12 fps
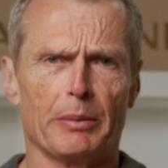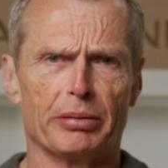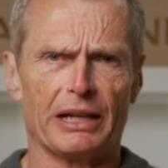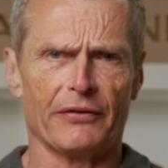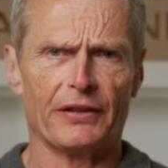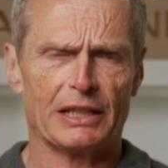
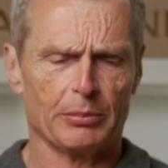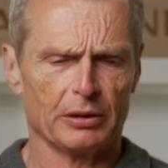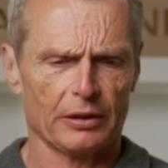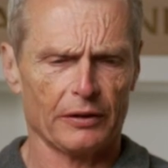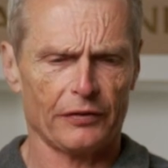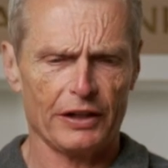pretty visible to
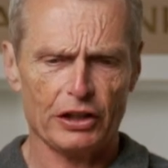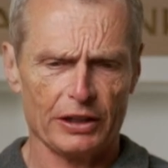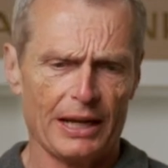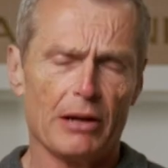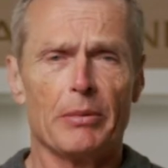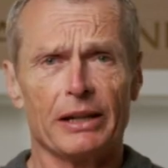the fish, and
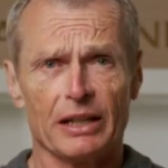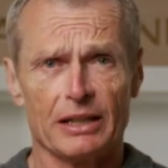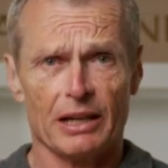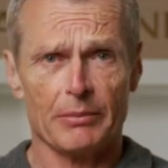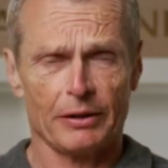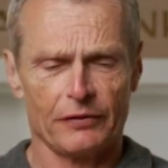how am I going to
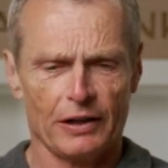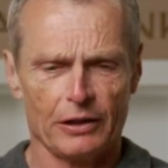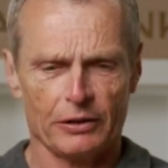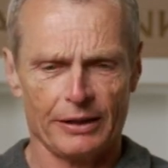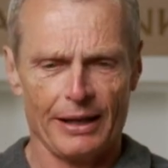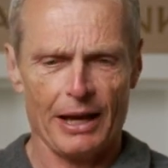tie my fly
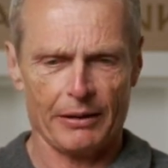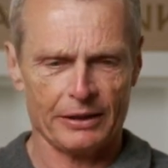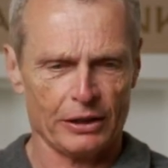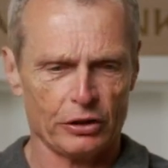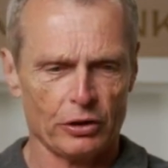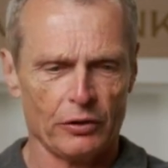onto that because
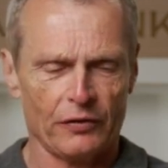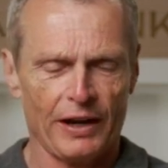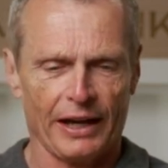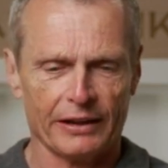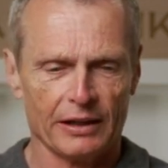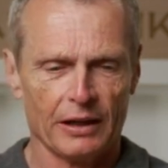it's so
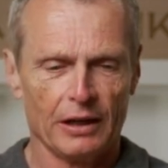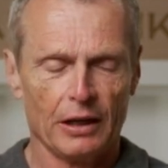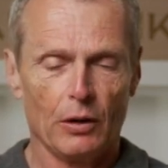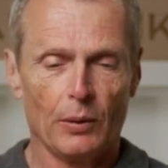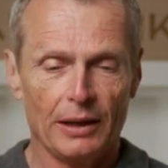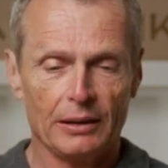fat?
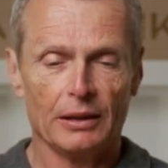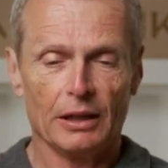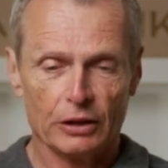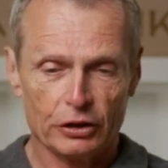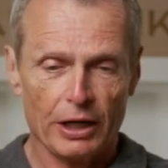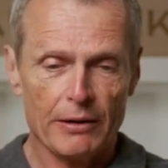Well,
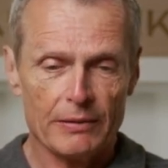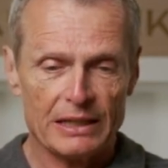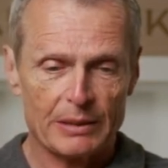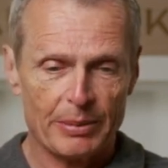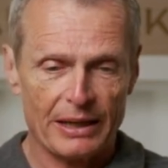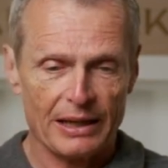generally
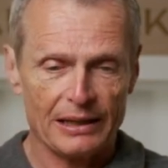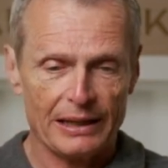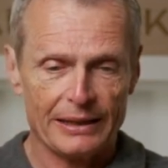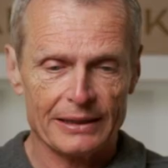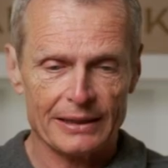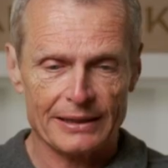speaking, leaders are